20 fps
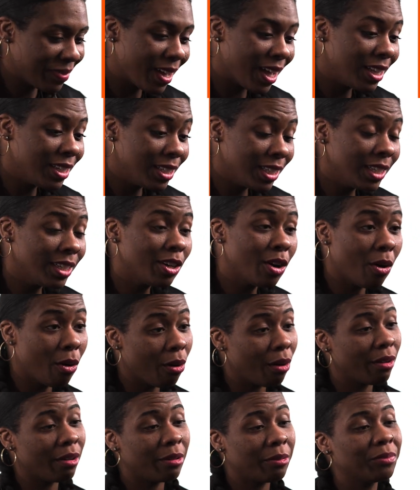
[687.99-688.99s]
I did
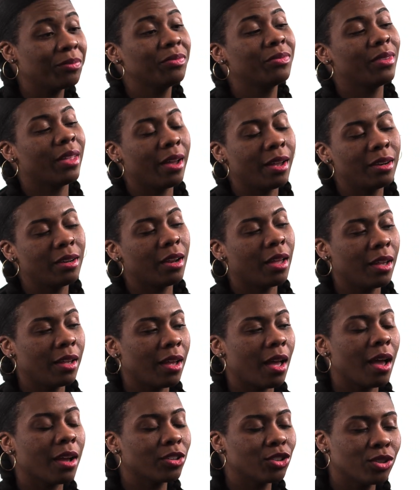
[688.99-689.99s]
call him that night,
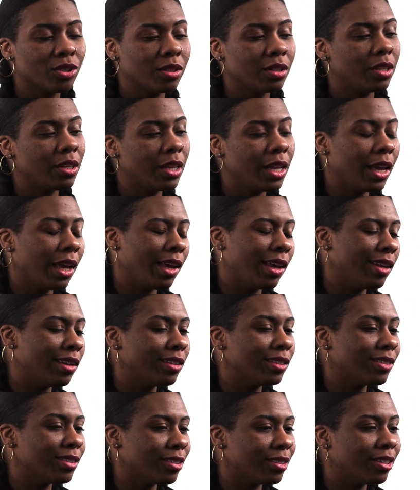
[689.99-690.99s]
actually. He ain't
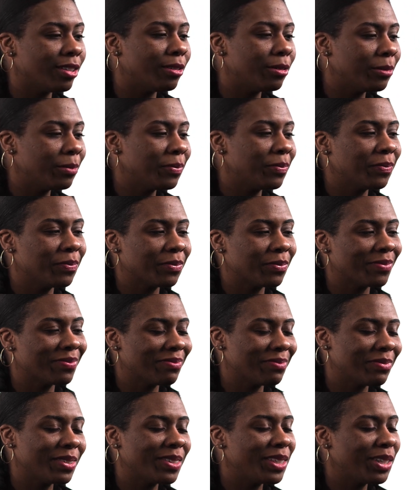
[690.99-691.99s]
answered him,
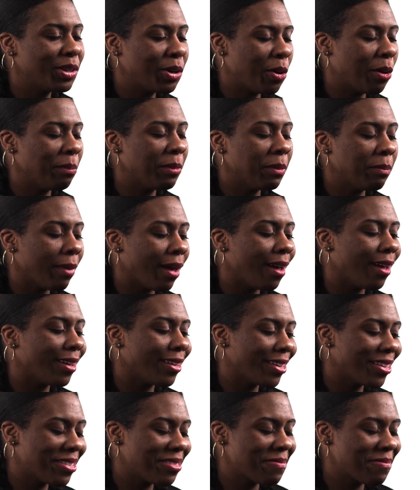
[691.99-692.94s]
but he called me back.